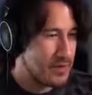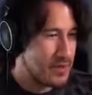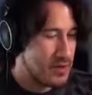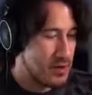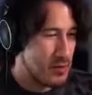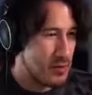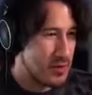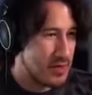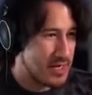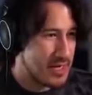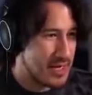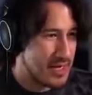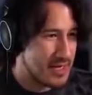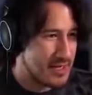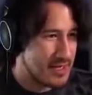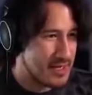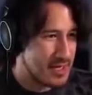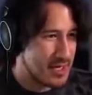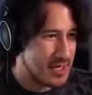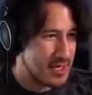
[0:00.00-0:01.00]
You
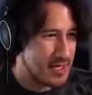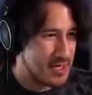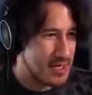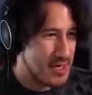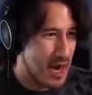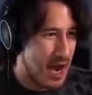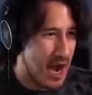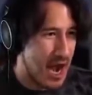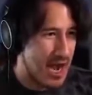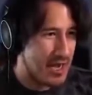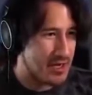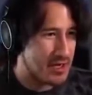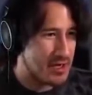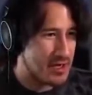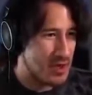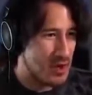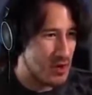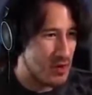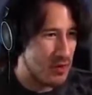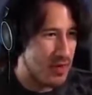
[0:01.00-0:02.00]
need to
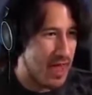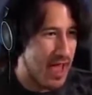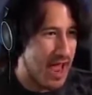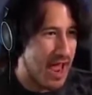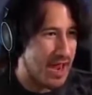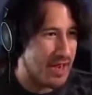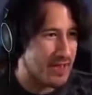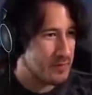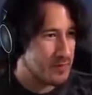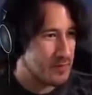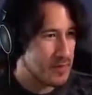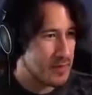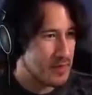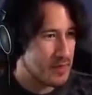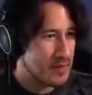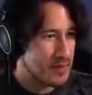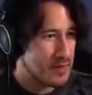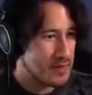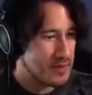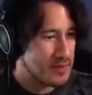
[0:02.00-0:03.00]
not do that.
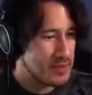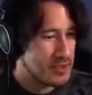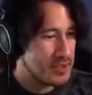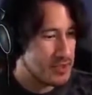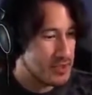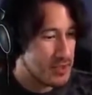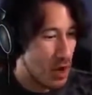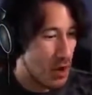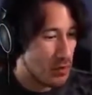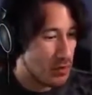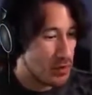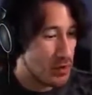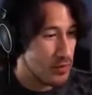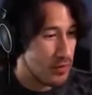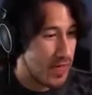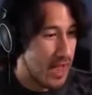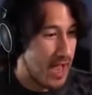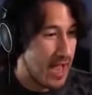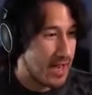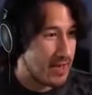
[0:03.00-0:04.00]
Just don't
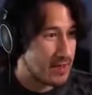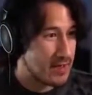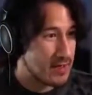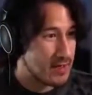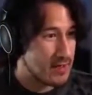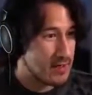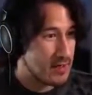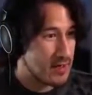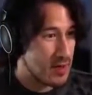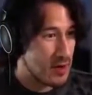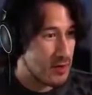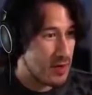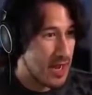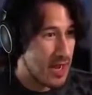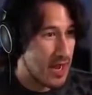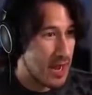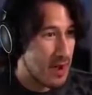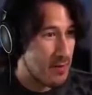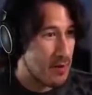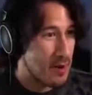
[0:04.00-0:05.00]
do that.
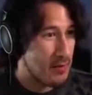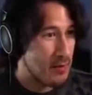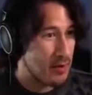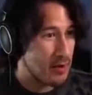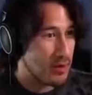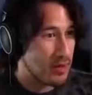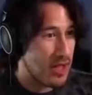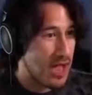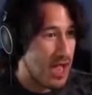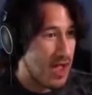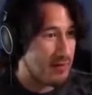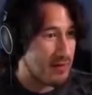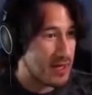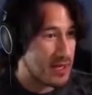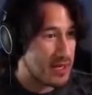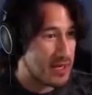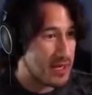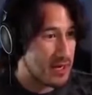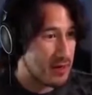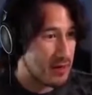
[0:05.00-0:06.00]
Okay, I'm gonna put lava
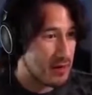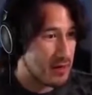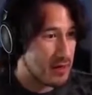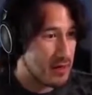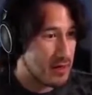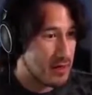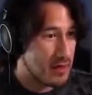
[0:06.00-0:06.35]
in here.